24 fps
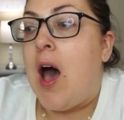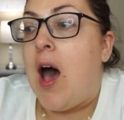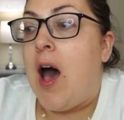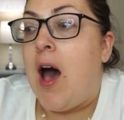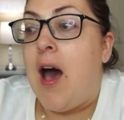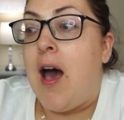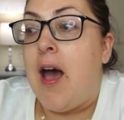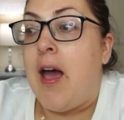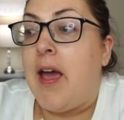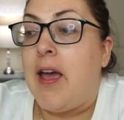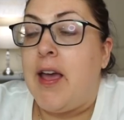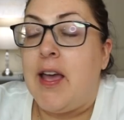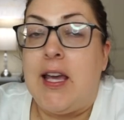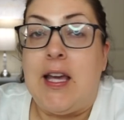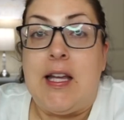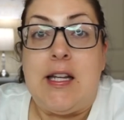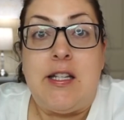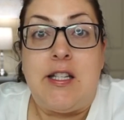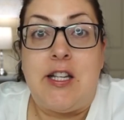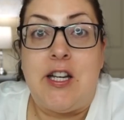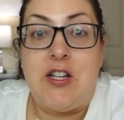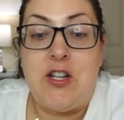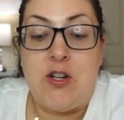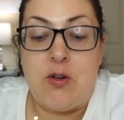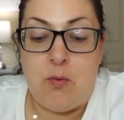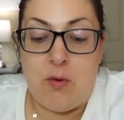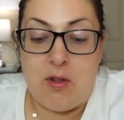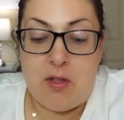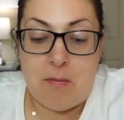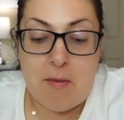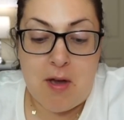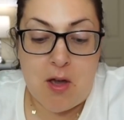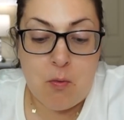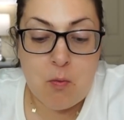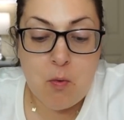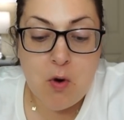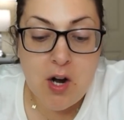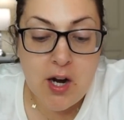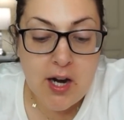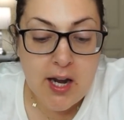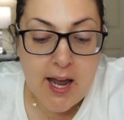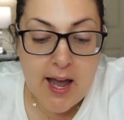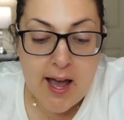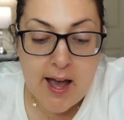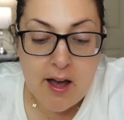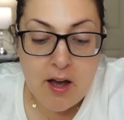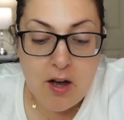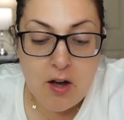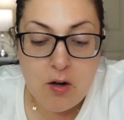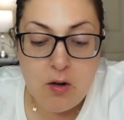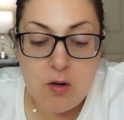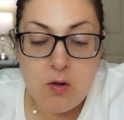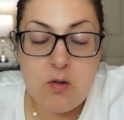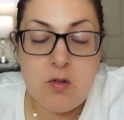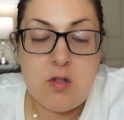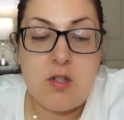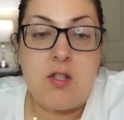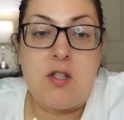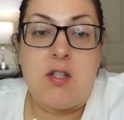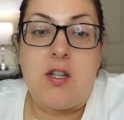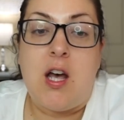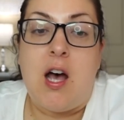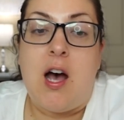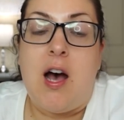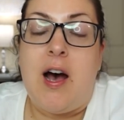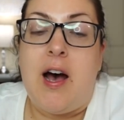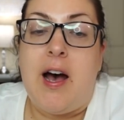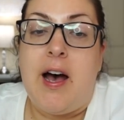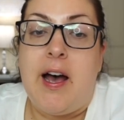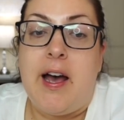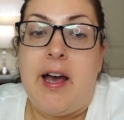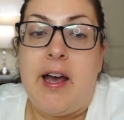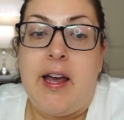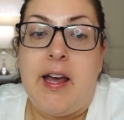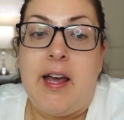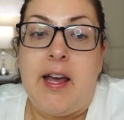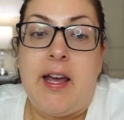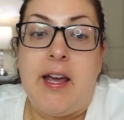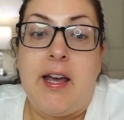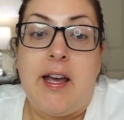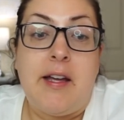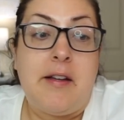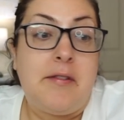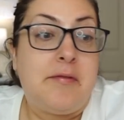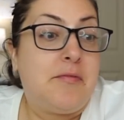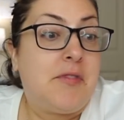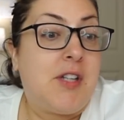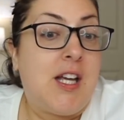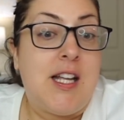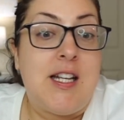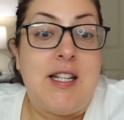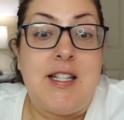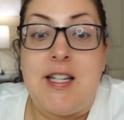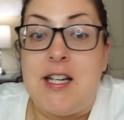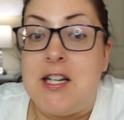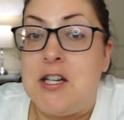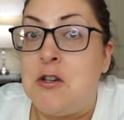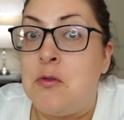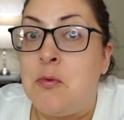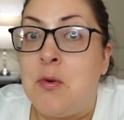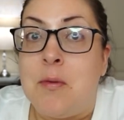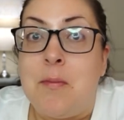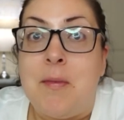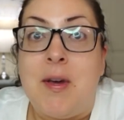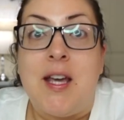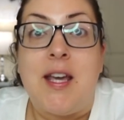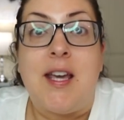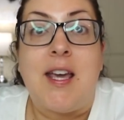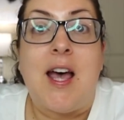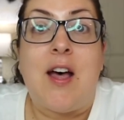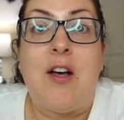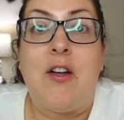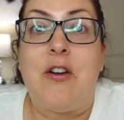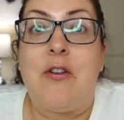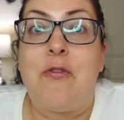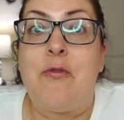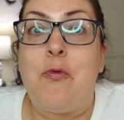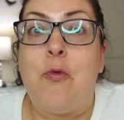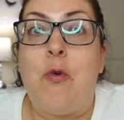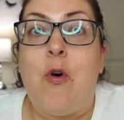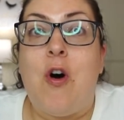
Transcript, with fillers: I continued with my workout. I continued with my gallon of